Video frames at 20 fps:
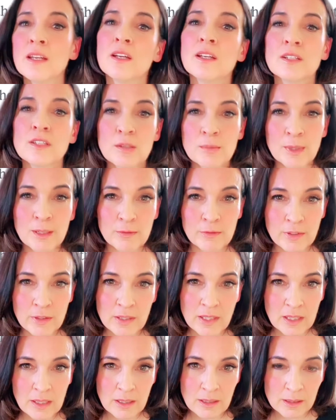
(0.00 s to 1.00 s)
to be
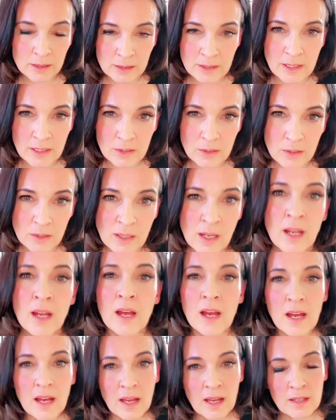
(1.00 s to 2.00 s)
very clear
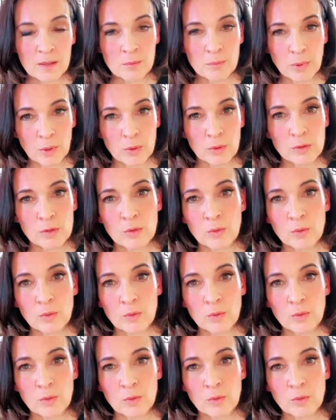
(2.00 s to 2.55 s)
on both